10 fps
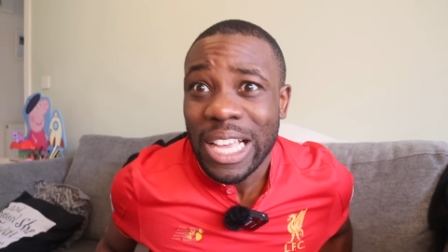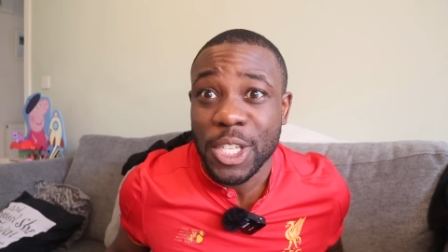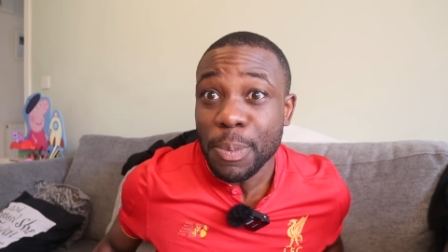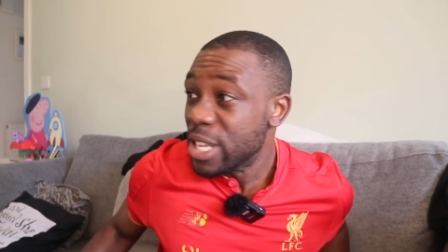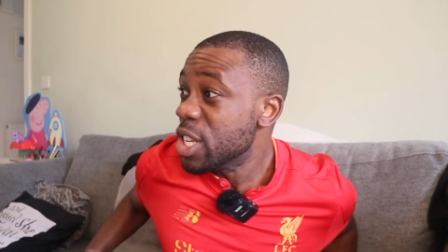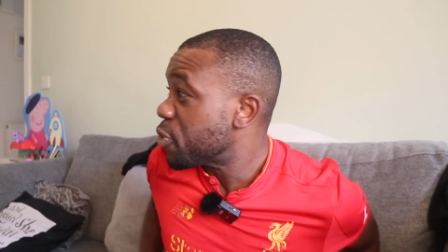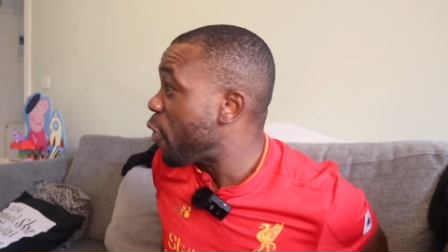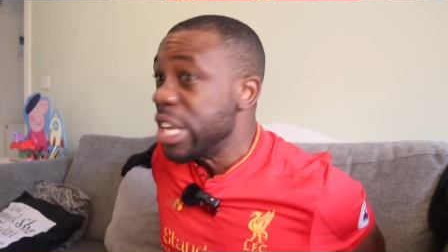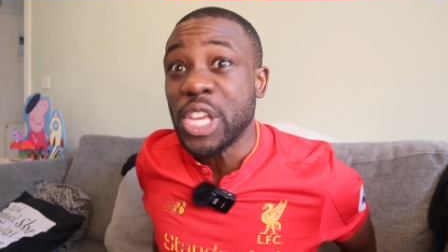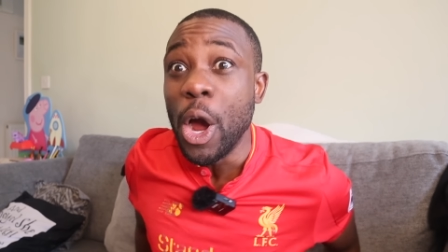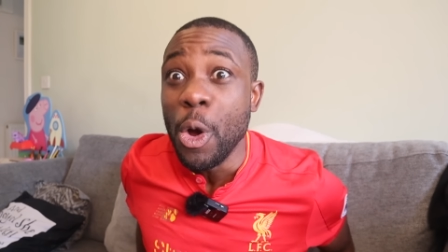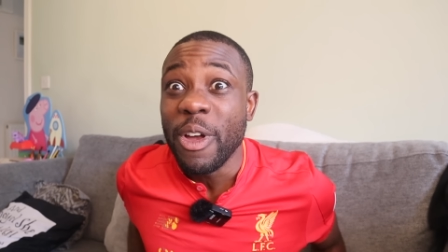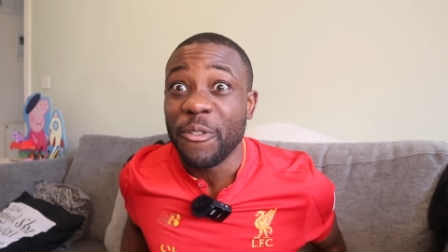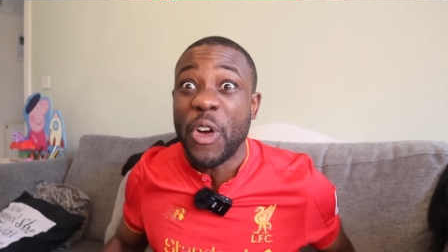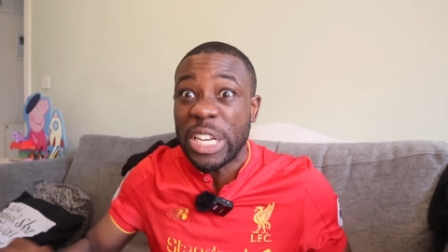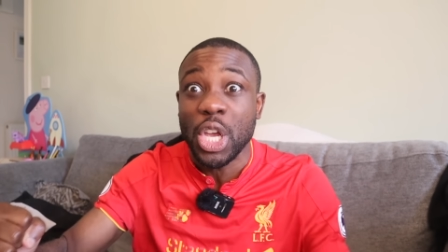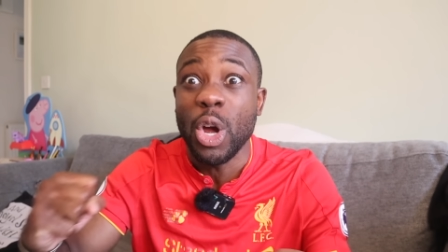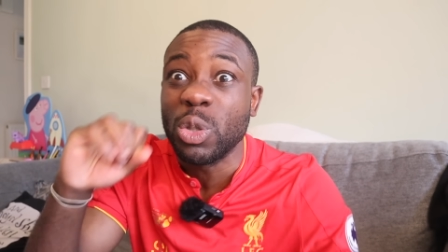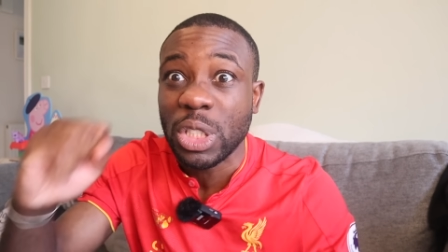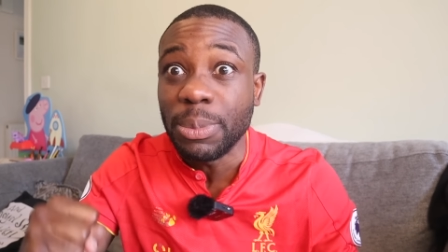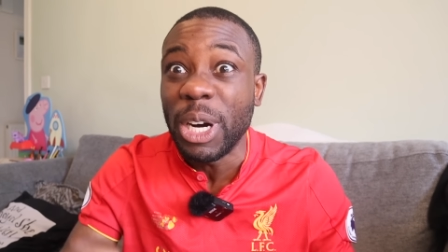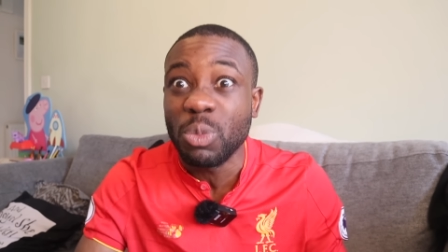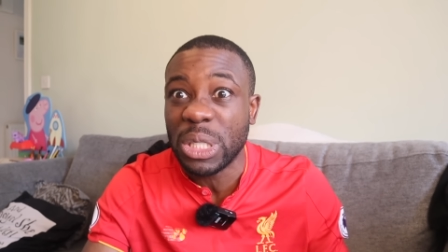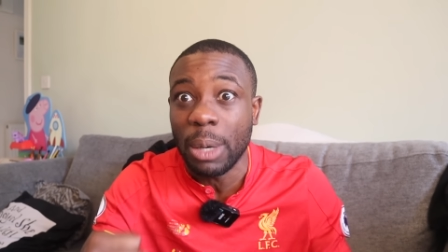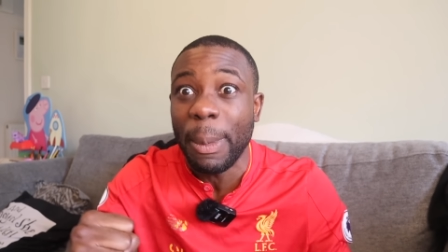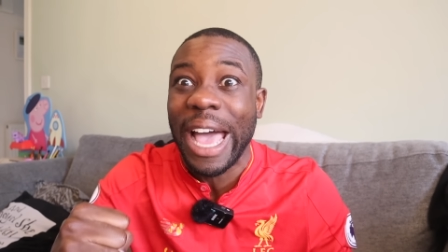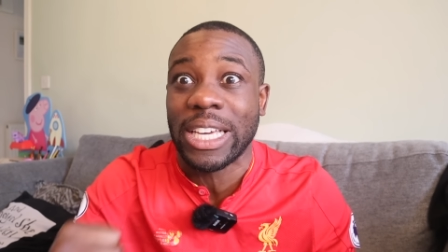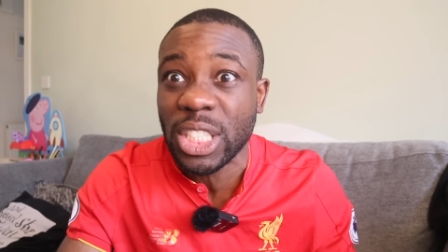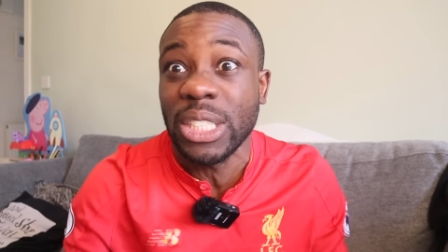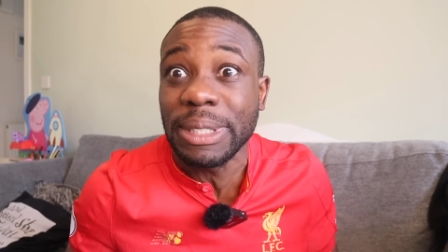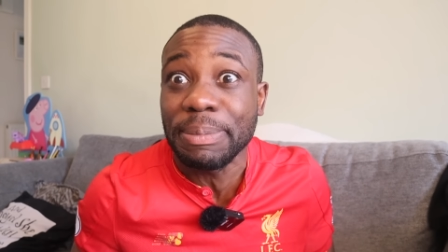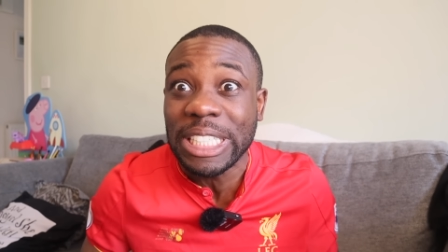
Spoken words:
It's Smitsa! It's 3-2! 3-2! Come on, we'll come back! Come in